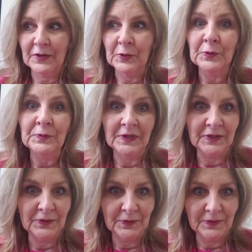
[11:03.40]
Who
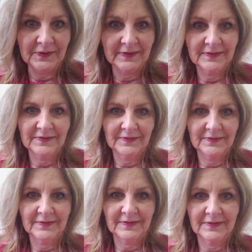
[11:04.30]
knew
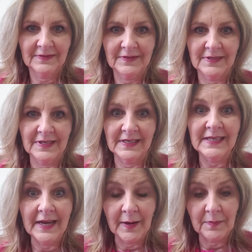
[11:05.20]
the
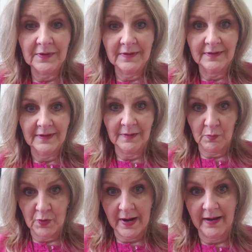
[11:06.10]
depth
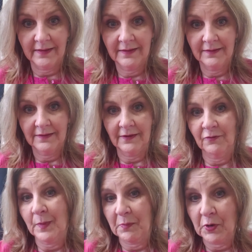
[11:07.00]
and breadth
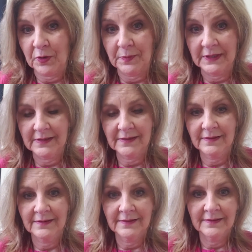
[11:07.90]
of my purpose?
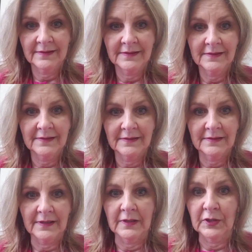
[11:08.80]

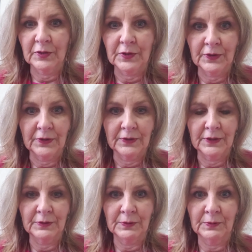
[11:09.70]
The little girl
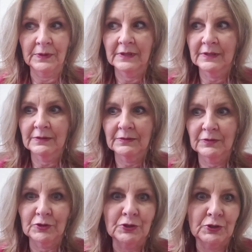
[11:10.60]
who
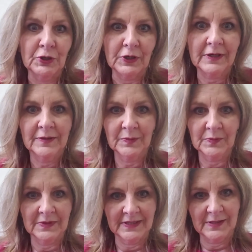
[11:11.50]
shook
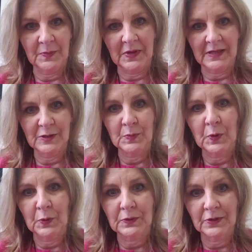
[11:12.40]
when somebody
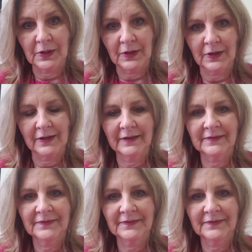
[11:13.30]
spoke to her.